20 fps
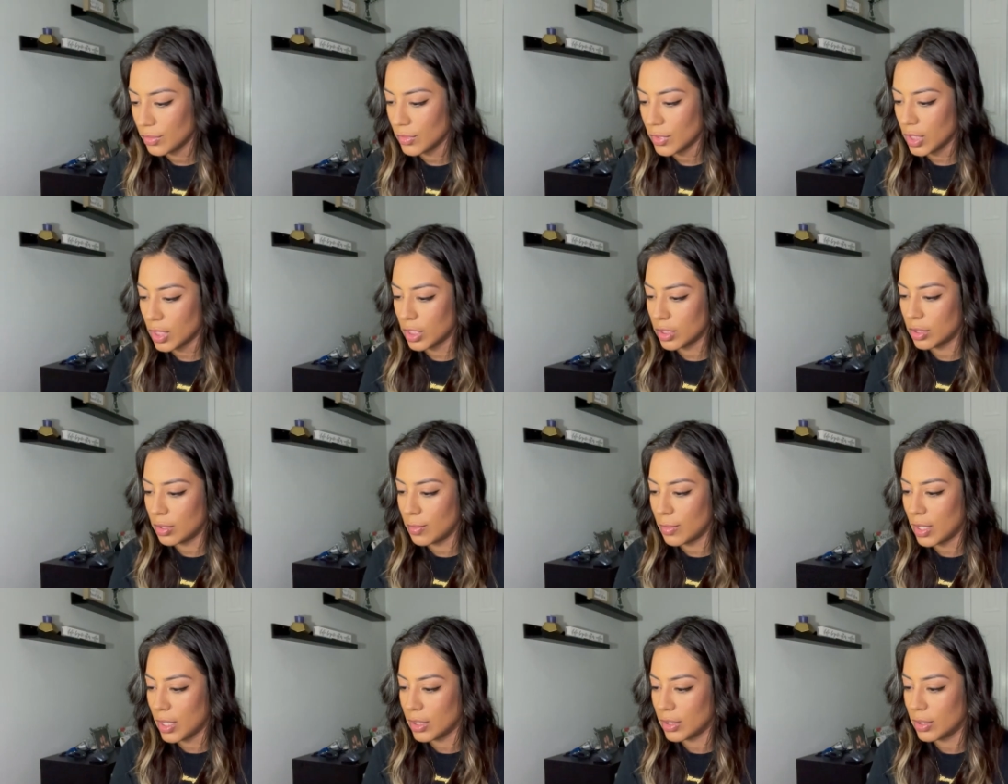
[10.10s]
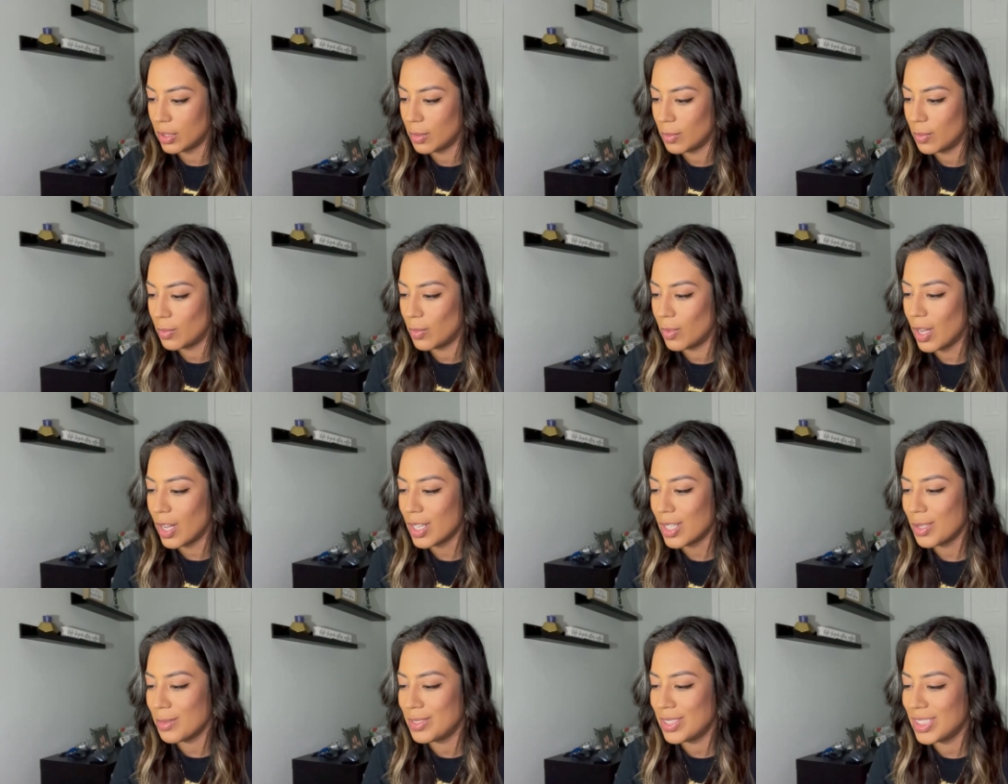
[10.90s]
Awesome, awesome.
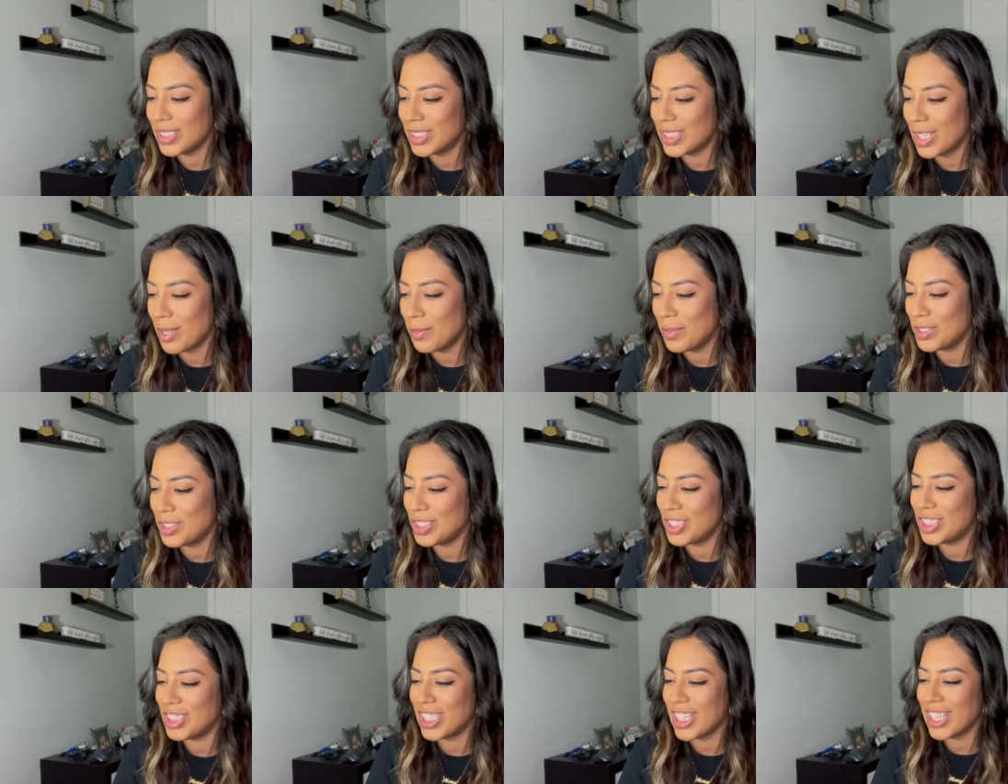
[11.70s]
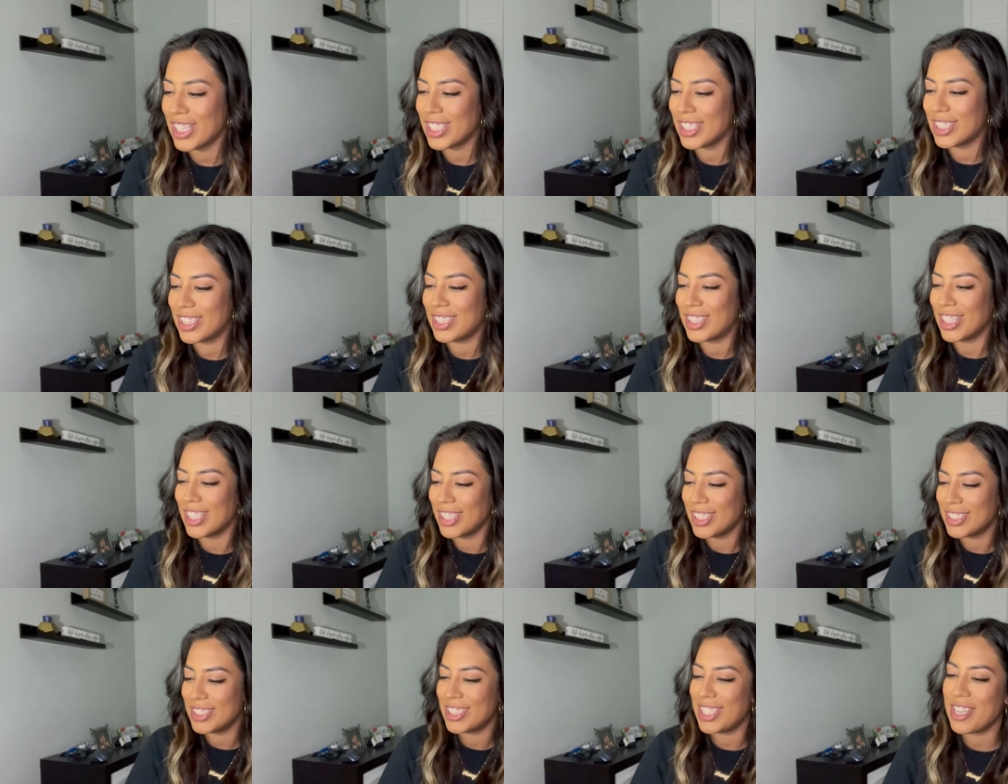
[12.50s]
Welcome to Temperature Check
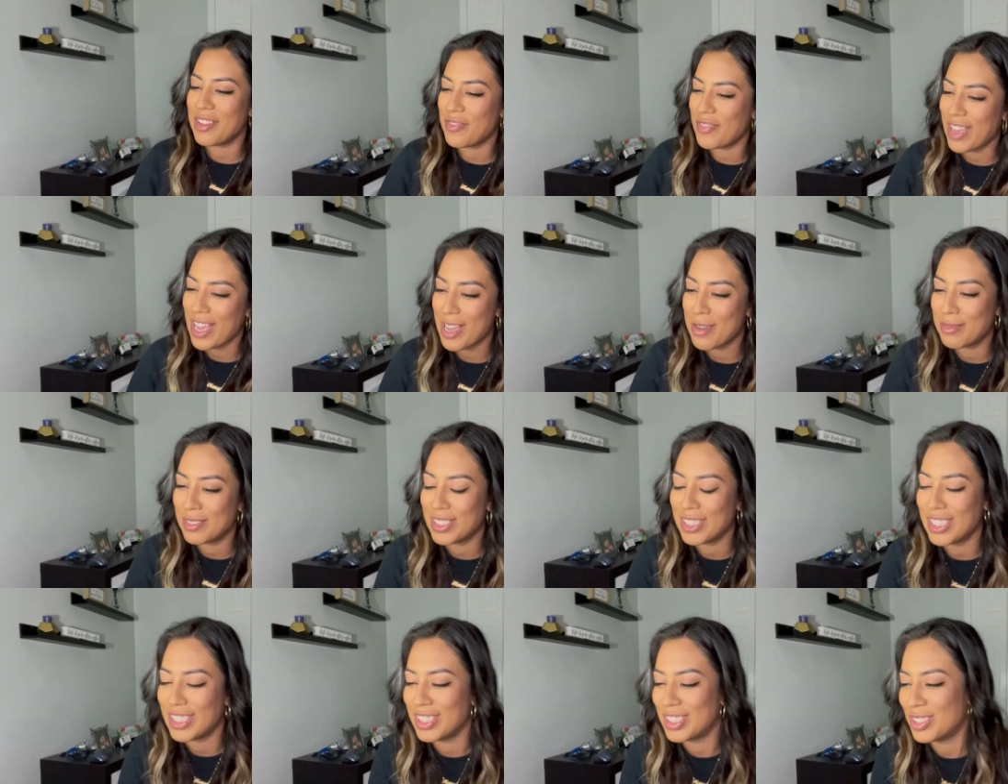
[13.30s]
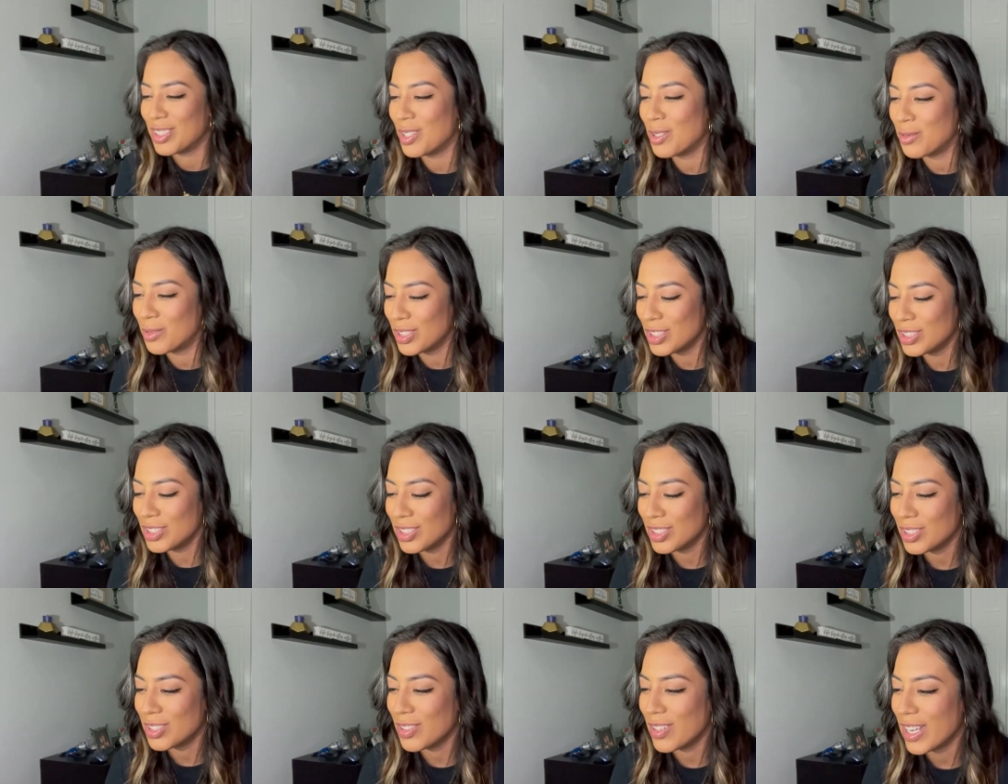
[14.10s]
Thursday, family. So we're just
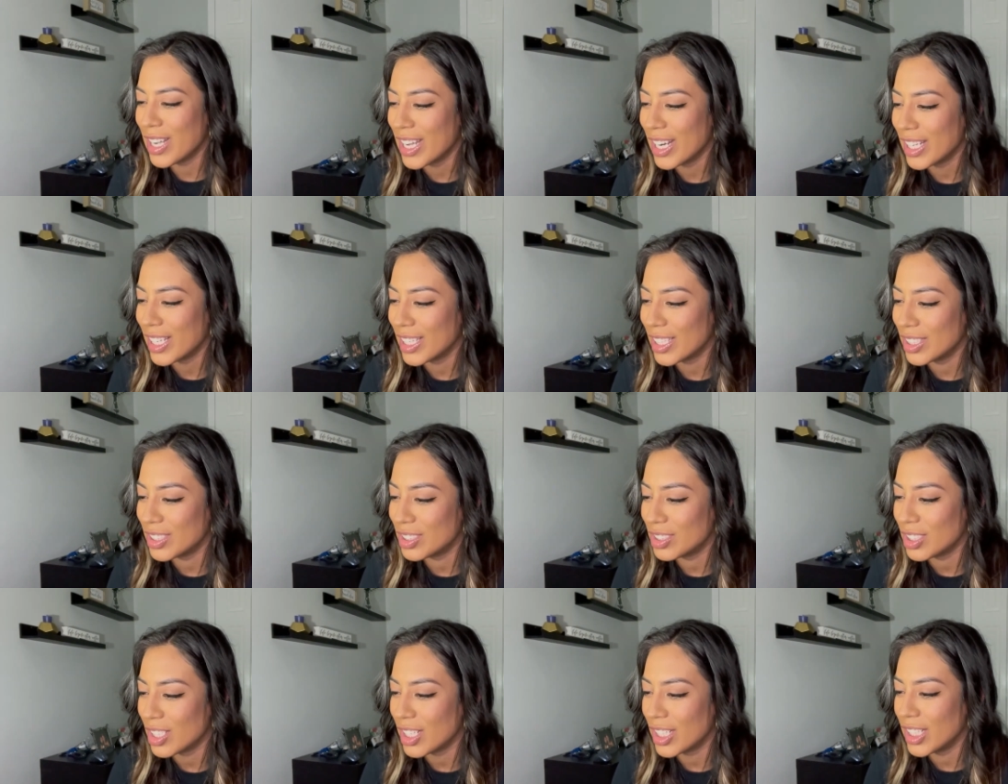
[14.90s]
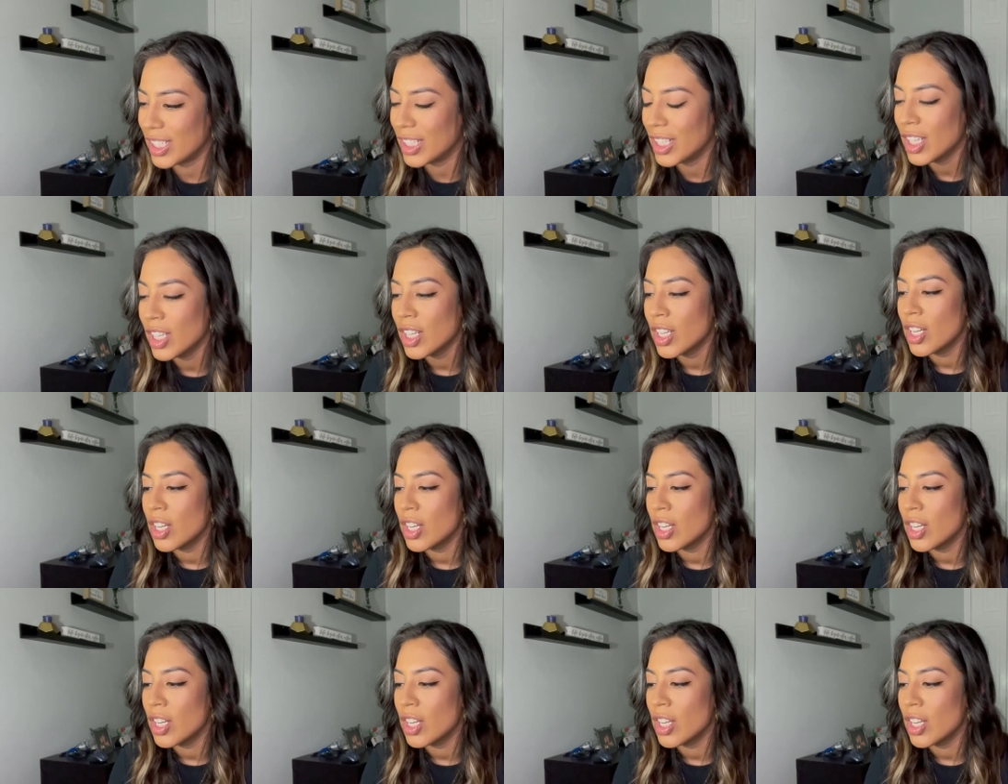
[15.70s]
gonna go ahead and get started.